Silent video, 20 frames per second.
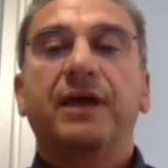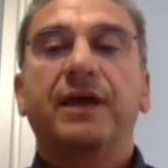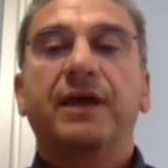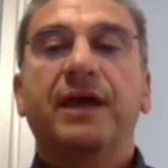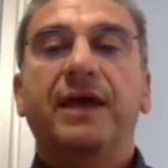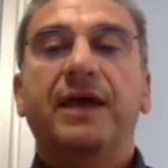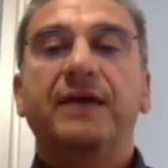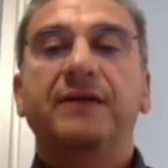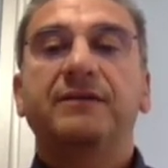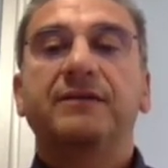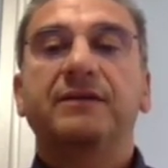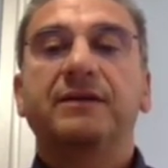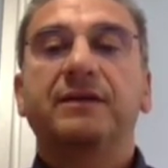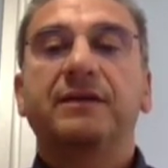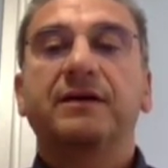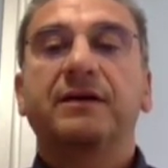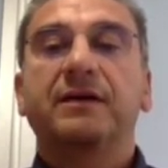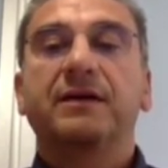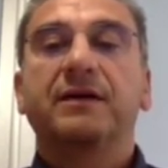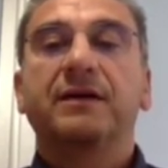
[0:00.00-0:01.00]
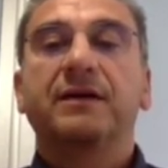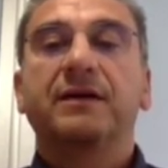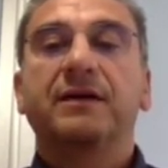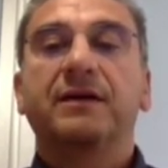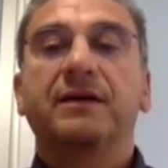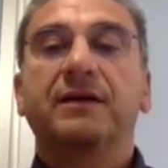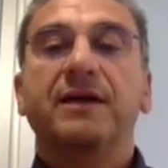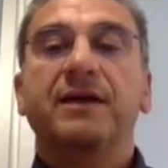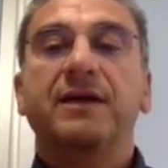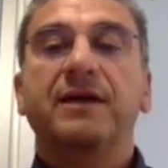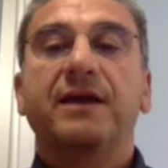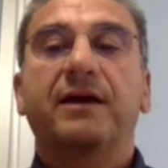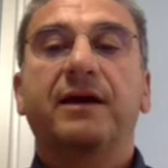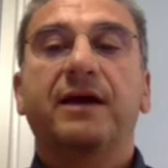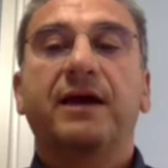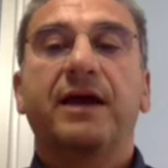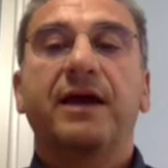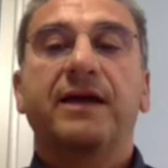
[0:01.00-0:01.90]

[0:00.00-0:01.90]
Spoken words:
adding a clear